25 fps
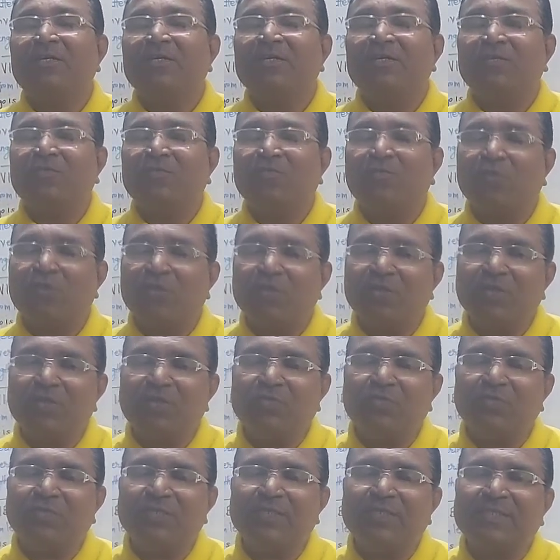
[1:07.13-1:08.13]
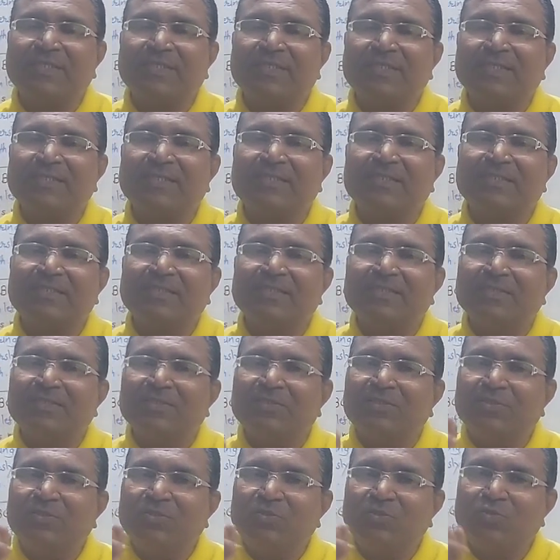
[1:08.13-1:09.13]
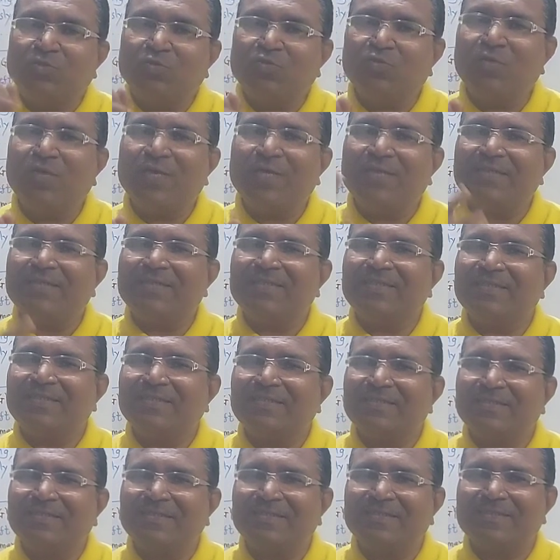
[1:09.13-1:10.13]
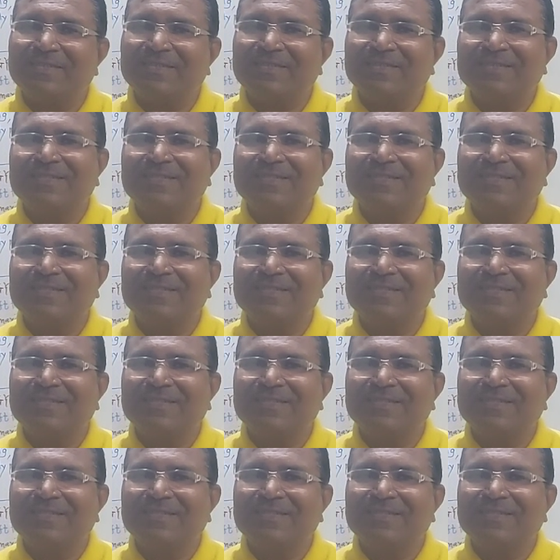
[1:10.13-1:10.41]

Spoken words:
want to discuss two answers